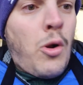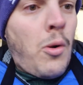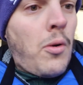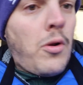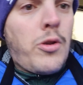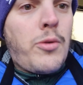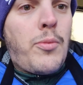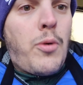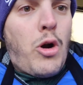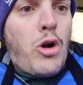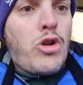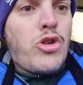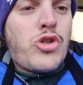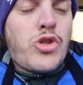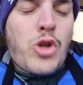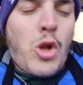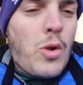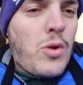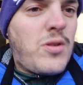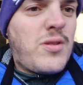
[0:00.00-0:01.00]
Come on, you
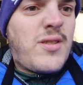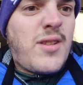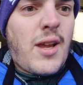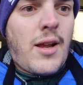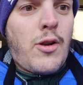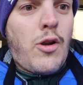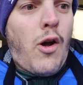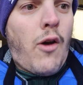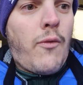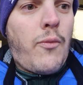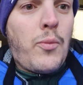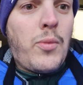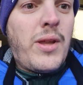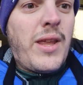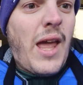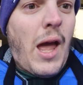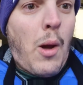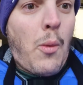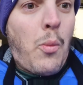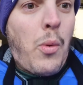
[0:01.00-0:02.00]
boys, go in second half, you
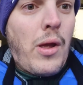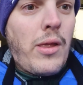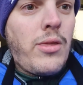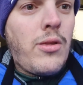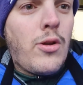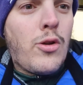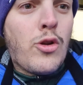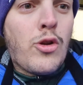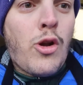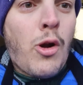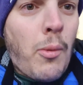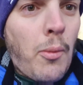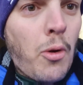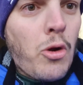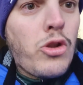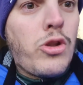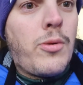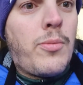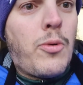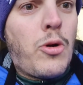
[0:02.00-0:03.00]
can get a win.
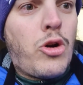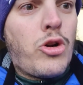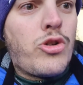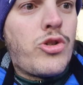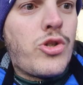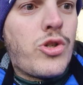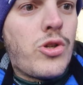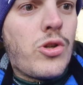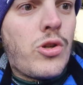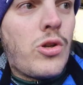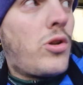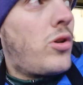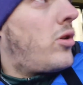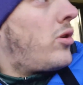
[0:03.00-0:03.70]
Come on, you boys.